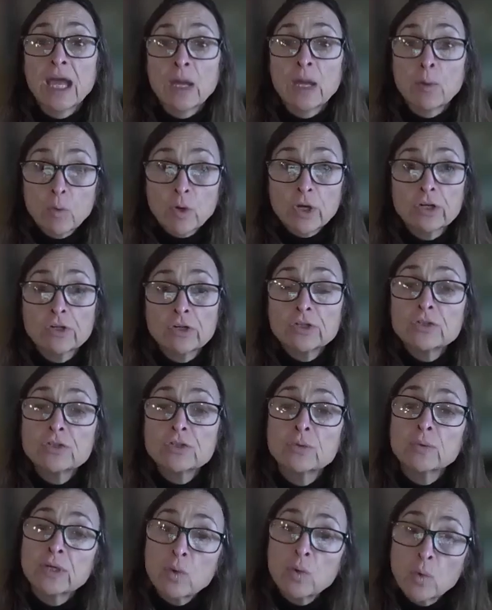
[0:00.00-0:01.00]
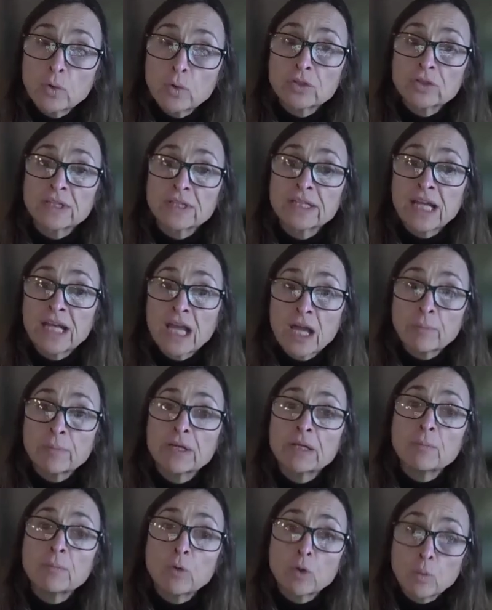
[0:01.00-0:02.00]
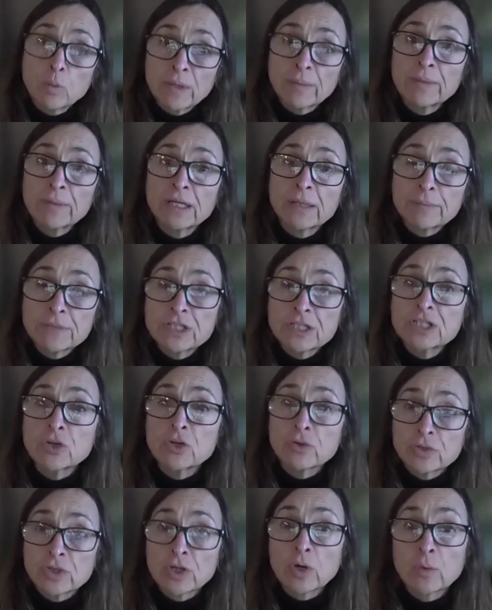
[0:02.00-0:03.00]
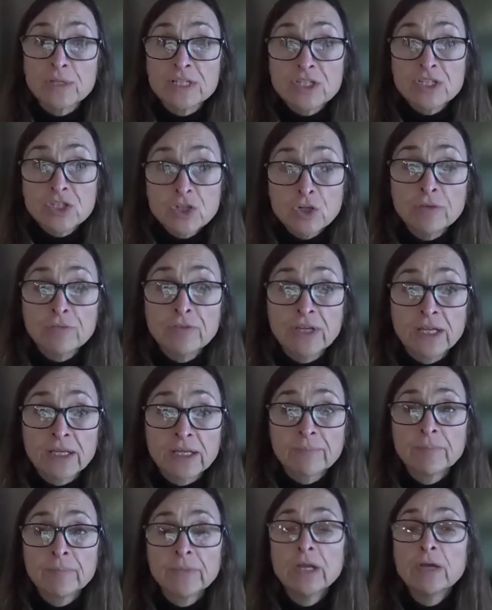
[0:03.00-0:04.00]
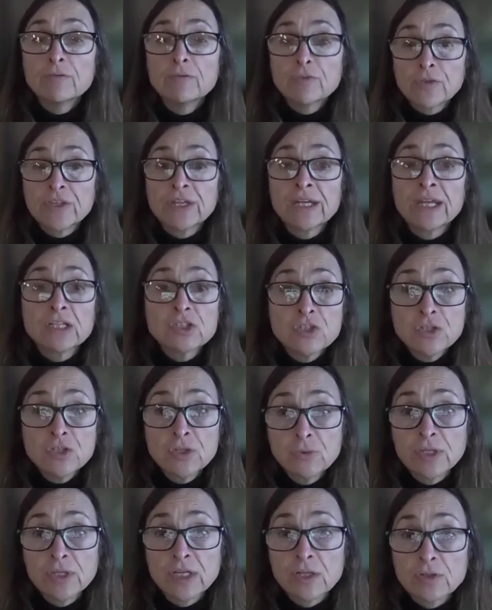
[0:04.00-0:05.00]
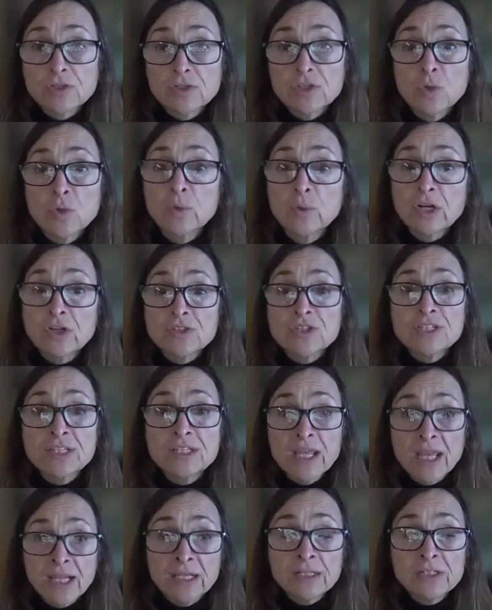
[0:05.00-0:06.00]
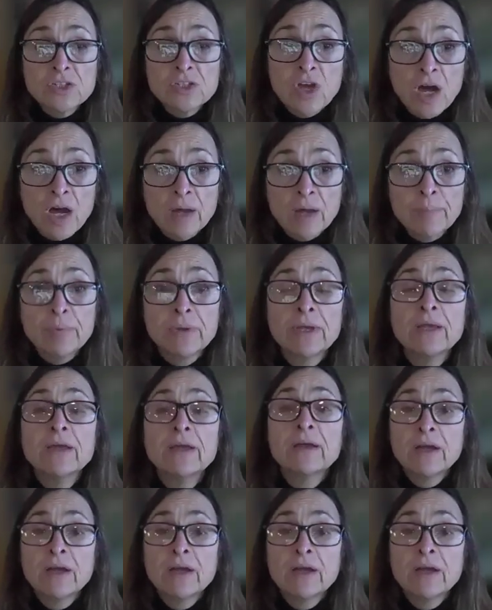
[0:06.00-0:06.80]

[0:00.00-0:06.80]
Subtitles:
and what are you doing quarterly and how many more women and children are we serving for the next 2 years. So we are staying on top